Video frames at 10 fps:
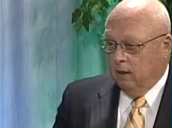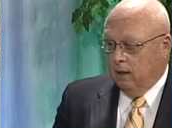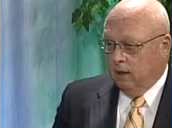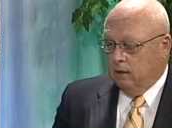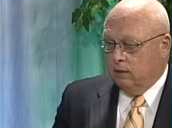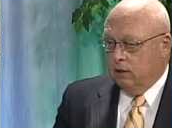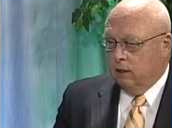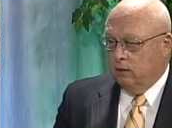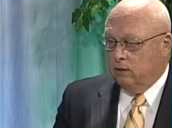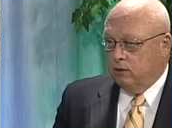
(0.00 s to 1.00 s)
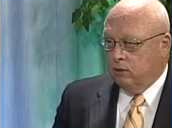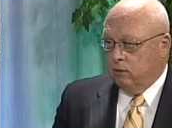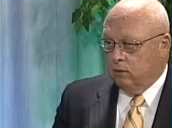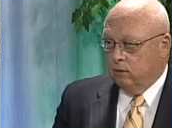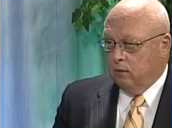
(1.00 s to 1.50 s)
It tends
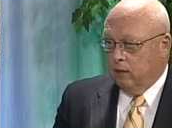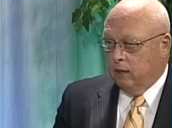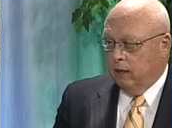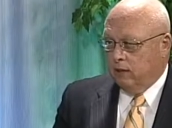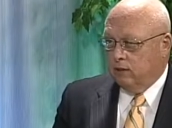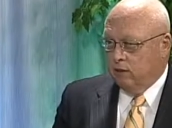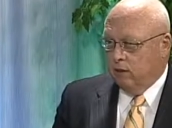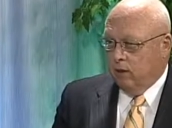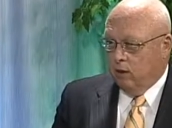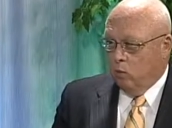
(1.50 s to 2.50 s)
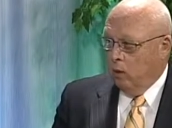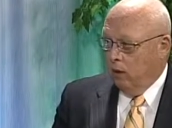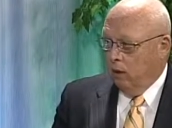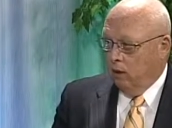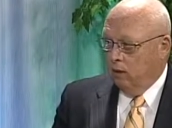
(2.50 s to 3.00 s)
to uh, lessen their
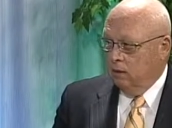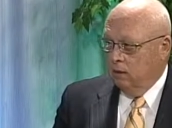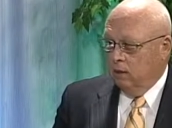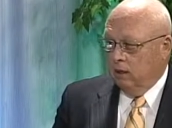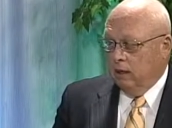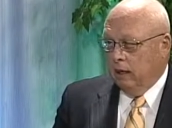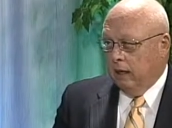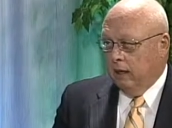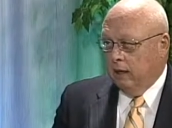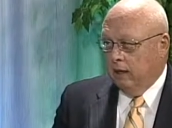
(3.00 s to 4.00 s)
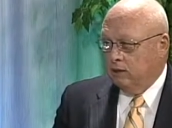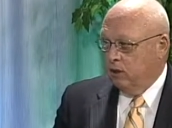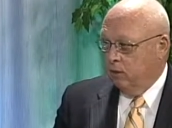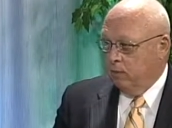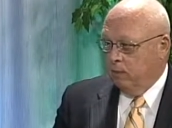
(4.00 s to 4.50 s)
will uh, as a
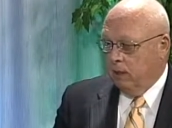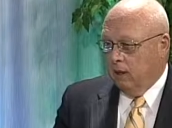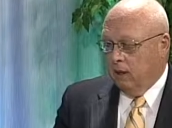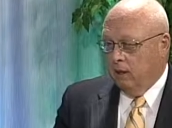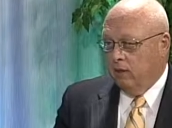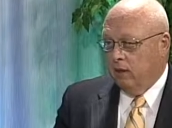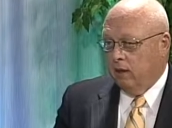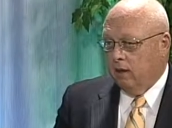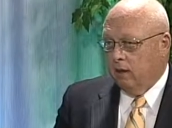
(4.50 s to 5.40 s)
human being, I think.